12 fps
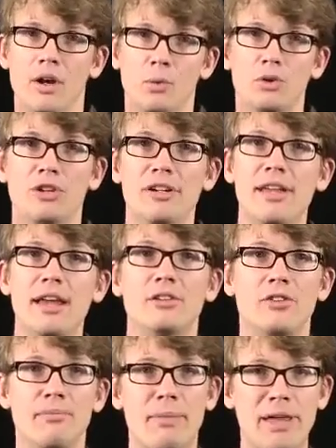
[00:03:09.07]
which
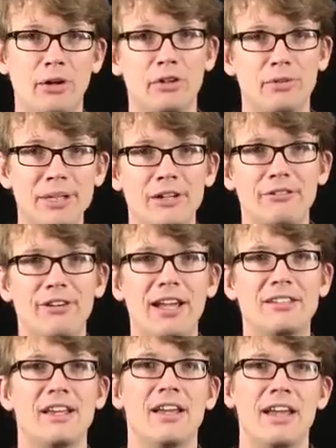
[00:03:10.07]
contains the male
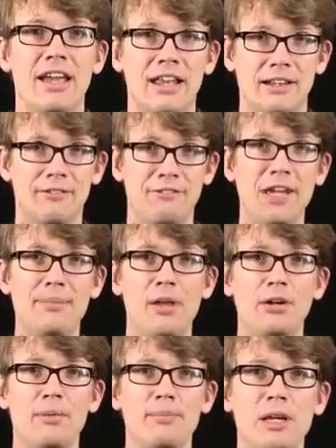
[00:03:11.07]
gametophyte and the
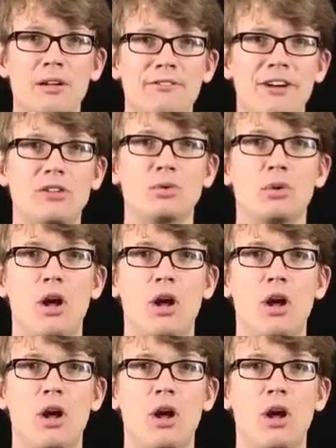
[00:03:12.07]
female gametophytes,